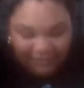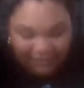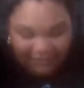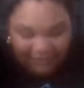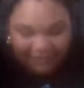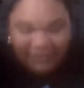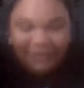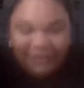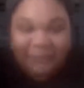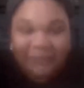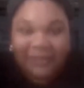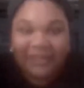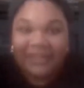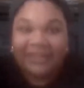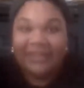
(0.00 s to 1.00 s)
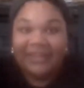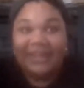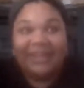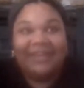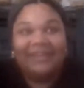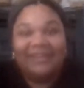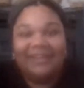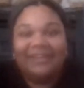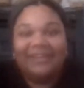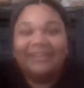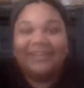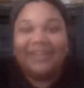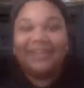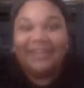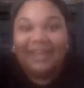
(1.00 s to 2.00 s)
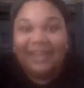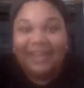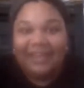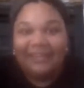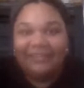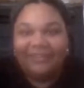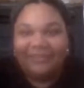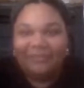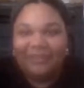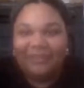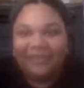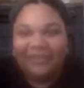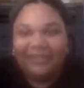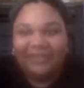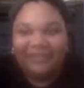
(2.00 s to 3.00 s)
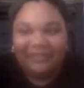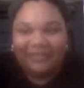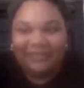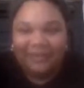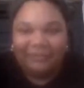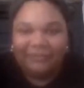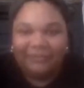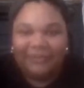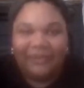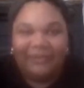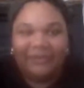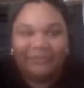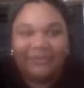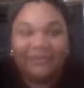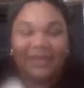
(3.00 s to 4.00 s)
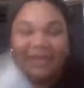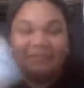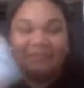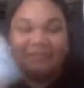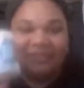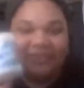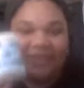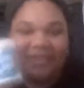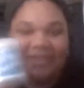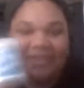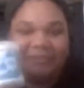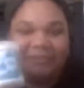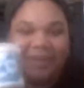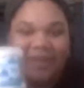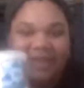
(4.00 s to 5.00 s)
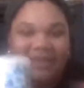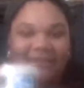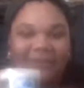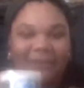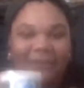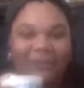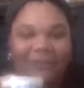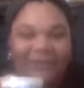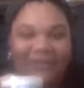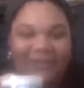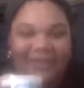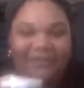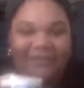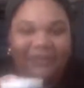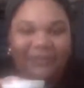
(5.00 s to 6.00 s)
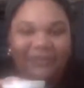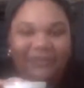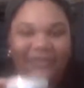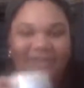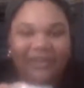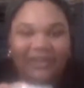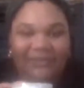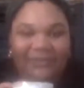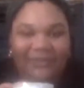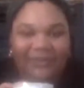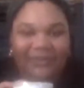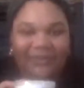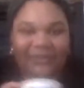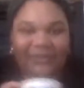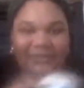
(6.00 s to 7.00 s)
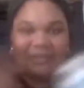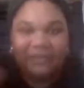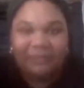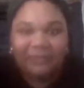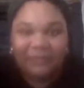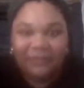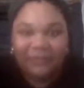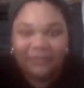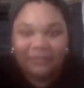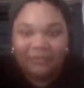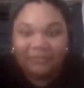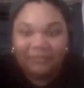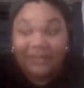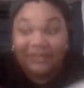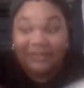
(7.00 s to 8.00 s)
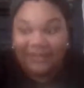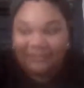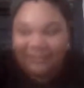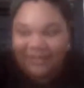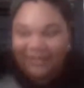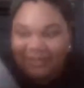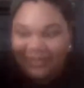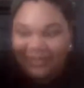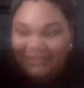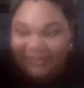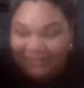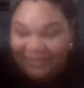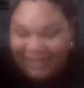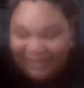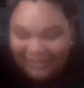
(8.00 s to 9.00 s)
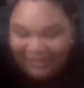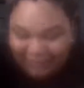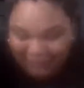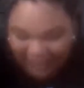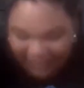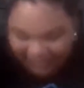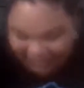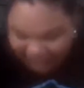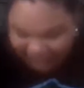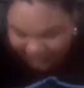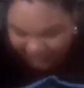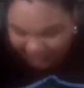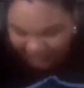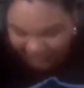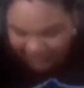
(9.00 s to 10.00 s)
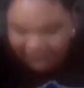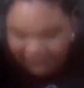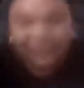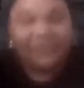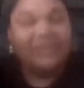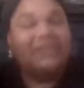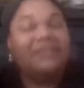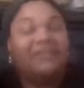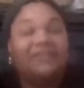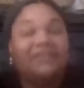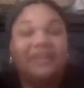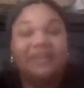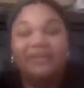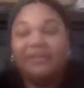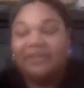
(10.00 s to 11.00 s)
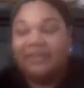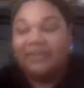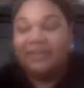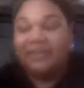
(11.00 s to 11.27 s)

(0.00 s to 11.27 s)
I need like 800 million Q-tips. So if you have a giant pack or a giant version of your Q-tips, please let me know. I will gladly buy them from you. So